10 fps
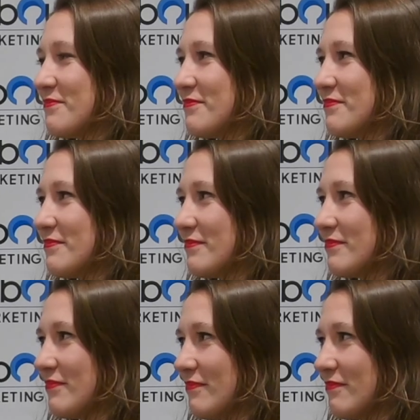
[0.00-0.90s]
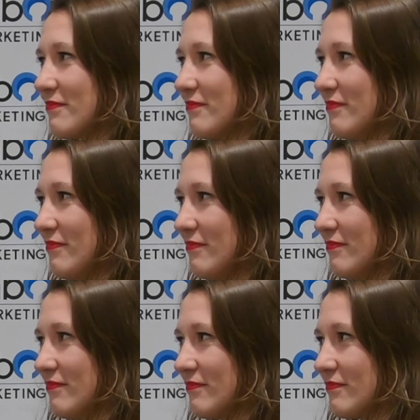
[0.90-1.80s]

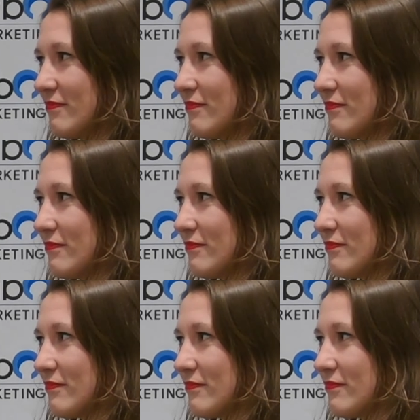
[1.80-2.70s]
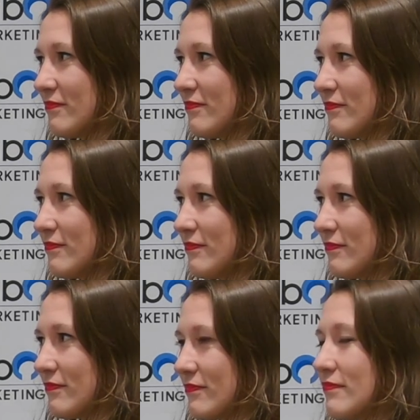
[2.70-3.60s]

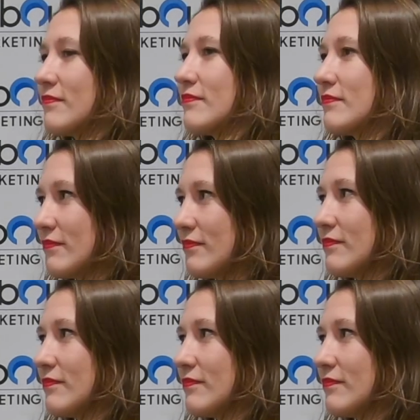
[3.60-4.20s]
This person isn't speaking.